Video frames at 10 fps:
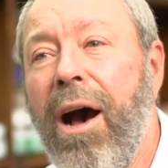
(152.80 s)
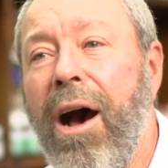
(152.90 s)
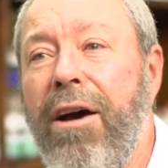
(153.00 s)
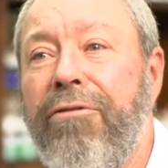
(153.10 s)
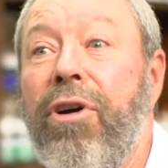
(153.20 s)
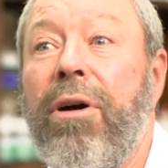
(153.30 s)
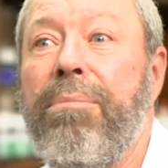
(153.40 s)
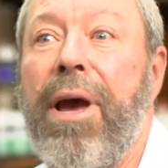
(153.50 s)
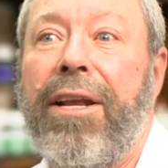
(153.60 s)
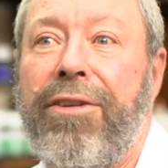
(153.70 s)
I've
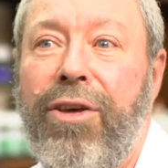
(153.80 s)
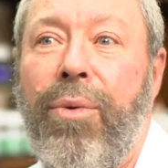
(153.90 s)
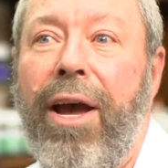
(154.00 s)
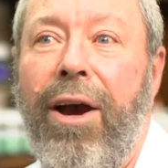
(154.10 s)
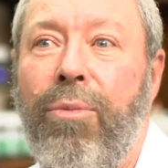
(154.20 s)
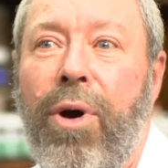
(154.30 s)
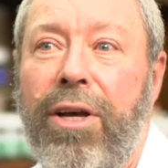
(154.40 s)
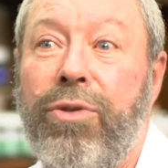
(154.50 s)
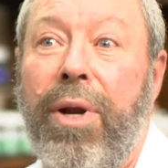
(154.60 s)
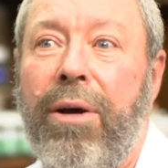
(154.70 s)
gone back to the way I
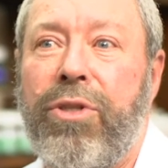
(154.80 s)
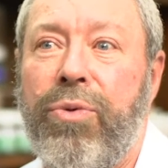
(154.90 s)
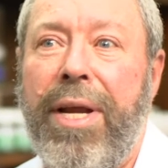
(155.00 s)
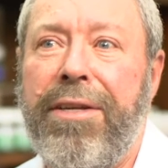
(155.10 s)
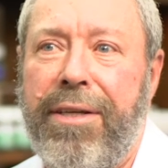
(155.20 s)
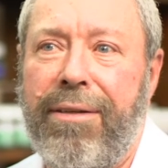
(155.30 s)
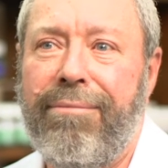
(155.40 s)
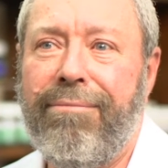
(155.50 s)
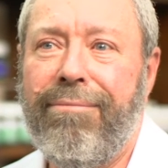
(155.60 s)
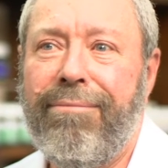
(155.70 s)
was when I was 20.
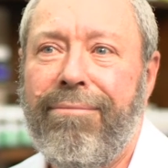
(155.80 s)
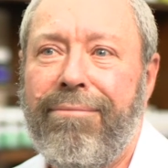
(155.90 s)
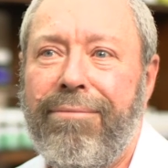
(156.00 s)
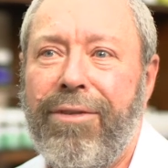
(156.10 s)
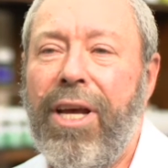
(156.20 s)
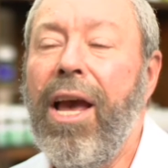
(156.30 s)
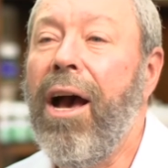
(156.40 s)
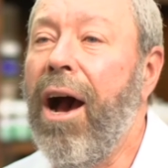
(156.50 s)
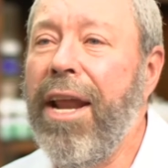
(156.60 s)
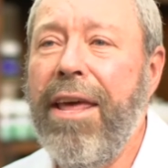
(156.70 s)

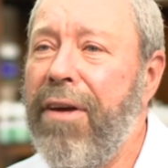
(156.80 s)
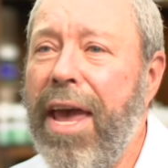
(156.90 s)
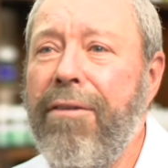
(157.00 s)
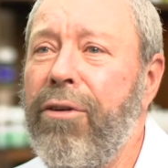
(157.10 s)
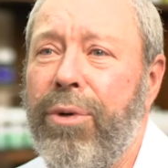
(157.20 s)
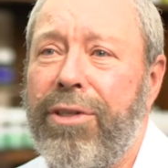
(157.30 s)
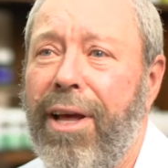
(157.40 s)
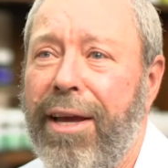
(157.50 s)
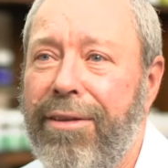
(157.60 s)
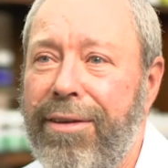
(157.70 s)
I never ever was
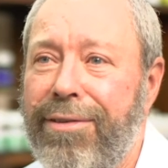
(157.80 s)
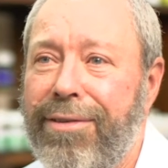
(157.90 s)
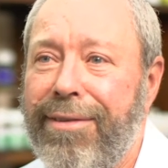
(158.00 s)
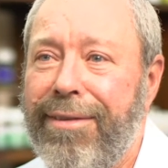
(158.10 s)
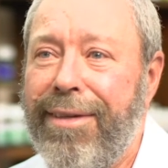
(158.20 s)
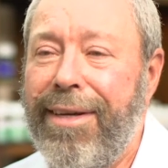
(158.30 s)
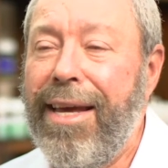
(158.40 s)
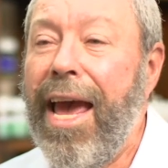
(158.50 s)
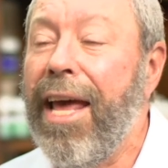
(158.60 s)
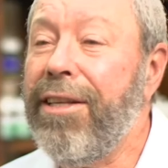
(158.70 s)
like this.
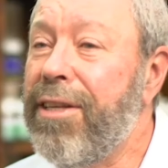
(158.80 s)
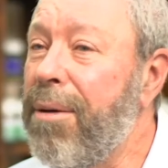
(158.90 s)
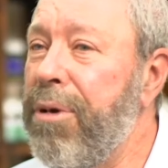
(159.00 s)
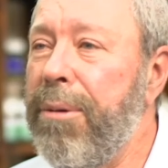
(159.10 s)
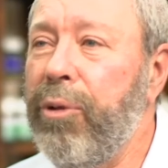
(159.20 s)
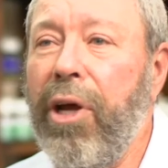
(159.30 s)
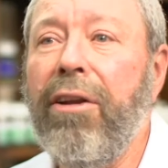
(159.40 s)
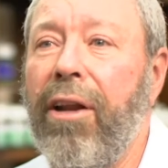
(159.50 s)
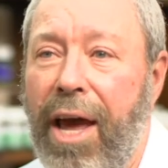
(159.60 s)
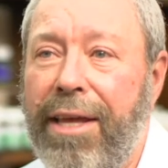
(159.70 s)
And some people
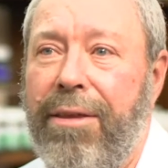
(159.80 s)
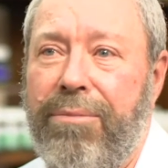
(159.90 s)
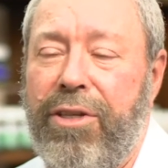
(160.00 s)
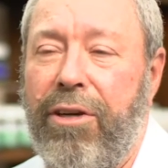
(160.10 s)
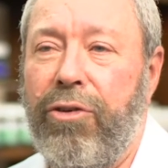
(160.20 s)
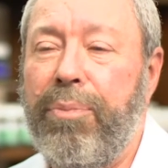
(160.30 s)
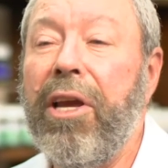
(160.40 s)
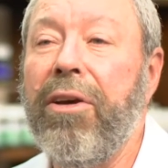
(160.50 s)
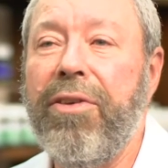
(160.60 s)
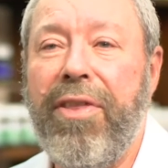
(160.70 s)
don't like themselves
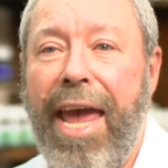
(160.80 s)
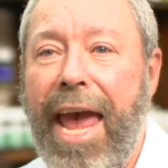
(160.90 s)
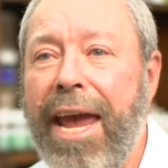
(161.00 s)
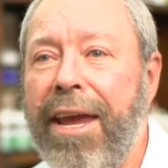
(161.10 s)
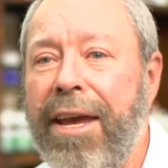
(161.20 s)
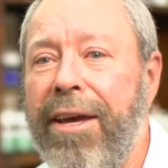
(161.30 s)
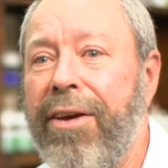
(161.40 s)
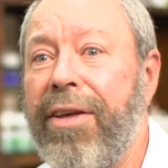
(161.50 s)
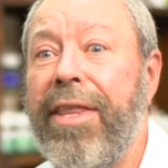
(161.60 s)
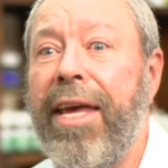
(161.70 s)
because of their
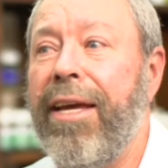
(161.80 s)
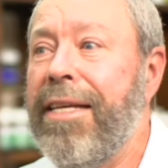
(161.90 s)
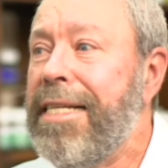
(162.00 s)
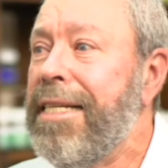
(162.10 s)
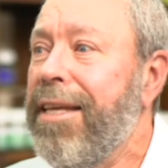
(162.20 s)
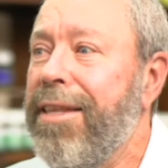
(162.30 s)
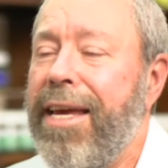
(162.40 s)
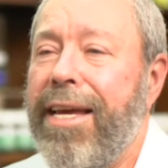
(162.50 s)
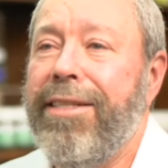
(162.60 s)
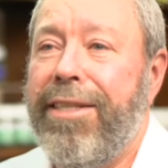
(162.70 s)
anger and
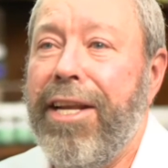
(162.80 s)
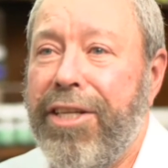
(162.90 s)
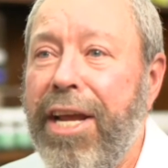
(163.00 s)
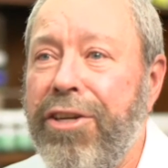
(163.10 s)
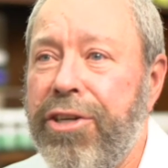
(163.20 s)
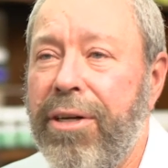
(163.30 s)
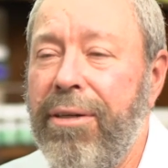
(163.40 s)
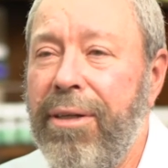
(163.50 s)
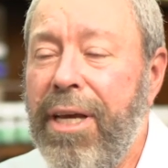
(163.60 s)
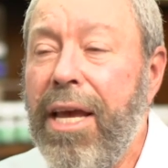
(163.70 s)
their
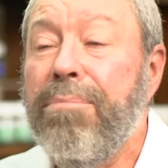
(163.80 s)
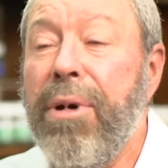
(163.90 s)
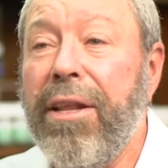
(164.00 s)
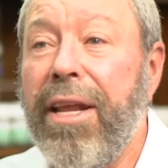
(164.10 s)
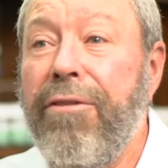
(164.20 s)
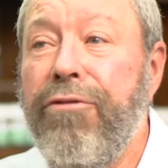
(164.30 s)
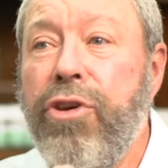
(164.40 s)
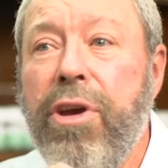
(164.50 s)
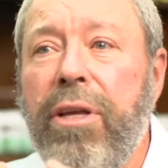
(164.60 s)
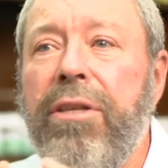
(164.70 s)
tension. But if
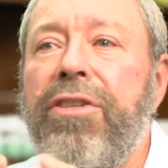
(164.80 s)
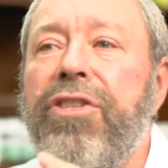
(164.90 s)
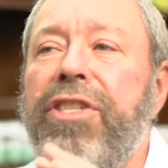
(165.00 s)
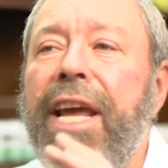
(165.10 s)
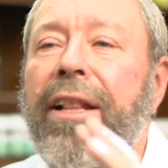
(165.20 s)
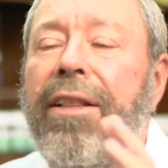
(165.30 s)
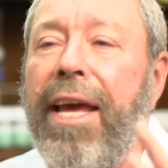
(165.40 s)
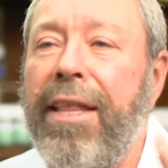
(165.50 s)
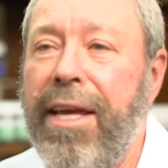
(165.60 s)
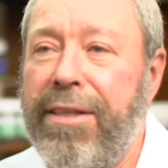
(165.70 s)
you can settle
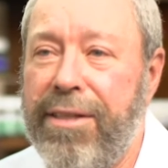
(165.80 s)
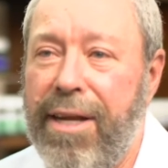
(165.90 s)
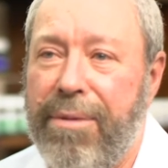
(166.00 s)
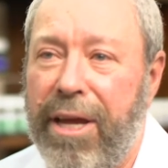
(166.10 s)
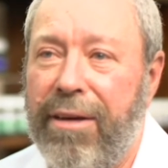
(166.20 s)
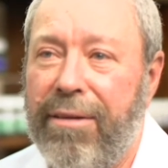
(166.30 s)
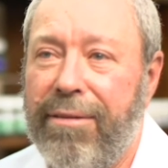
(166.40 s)
down that stomach,